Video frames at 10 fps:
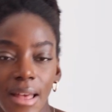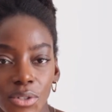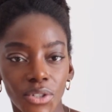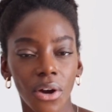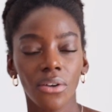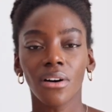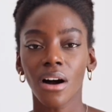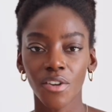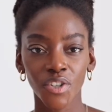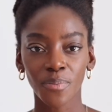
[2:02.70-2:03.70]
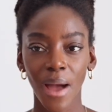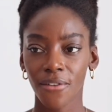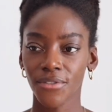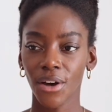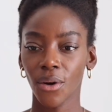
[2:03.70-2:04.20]
slouched over,
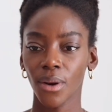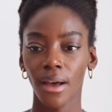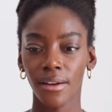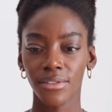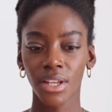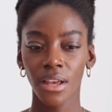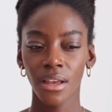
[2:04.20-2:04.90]
hunchback for their whole lives.